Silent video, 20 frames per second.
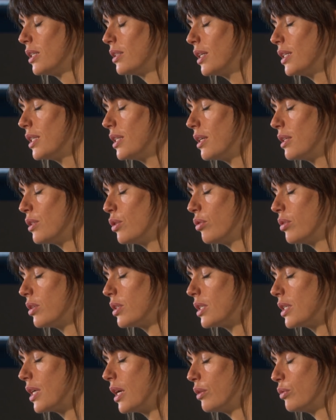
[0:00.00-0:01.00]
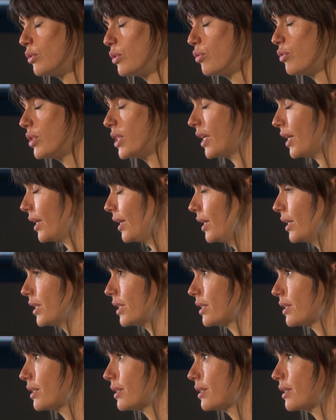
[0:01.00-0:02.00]
this is going to sound
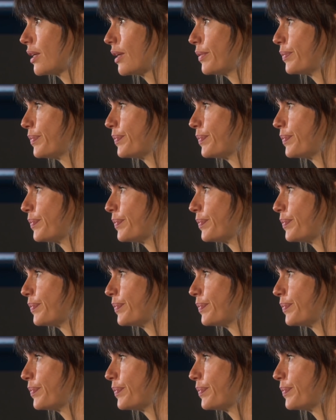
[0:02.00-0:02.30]
ridiculous.